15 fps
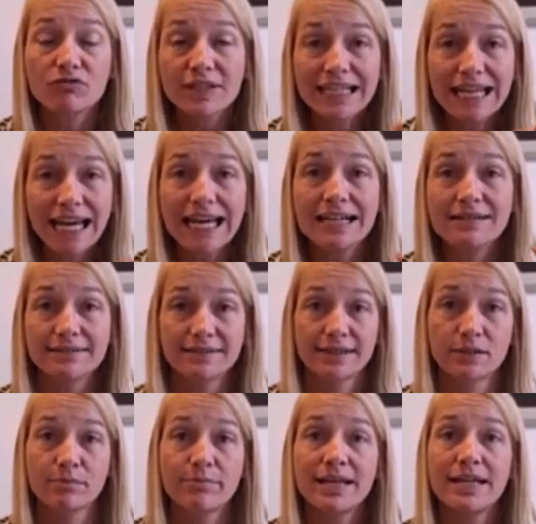regain a
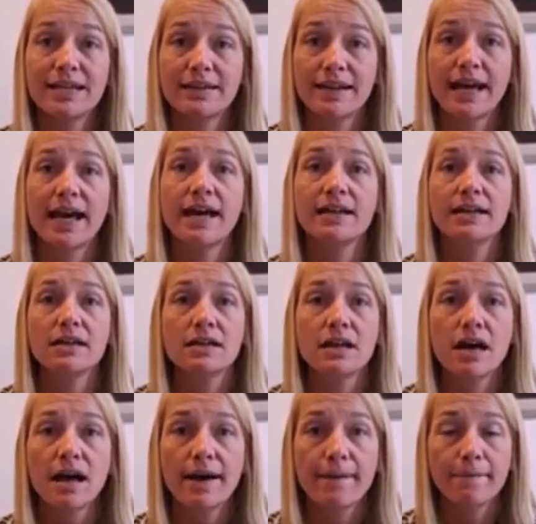little bit of that
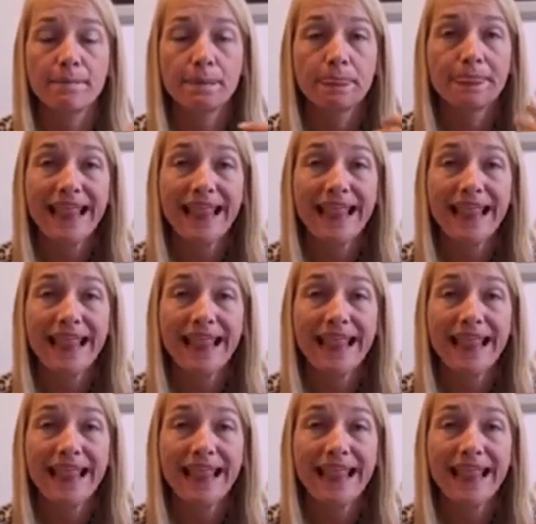um,